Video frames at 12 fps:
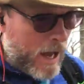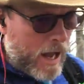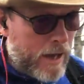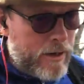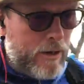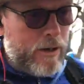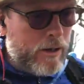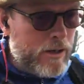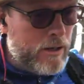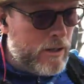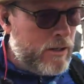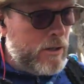a guy
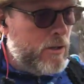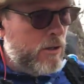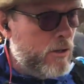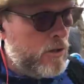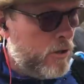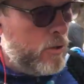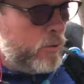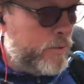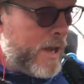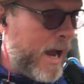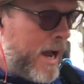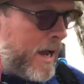
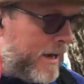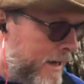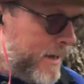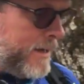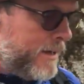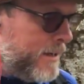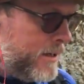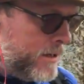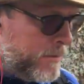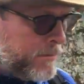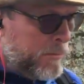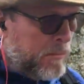who died
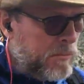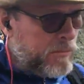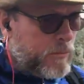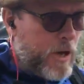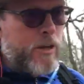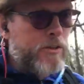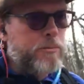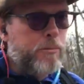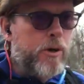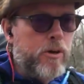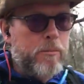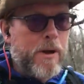on
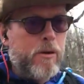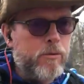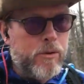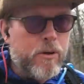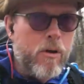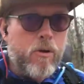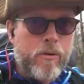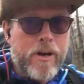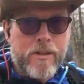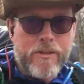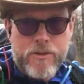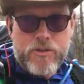Springer Mountain
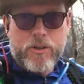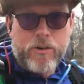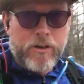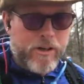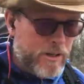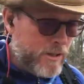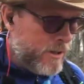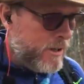already this year.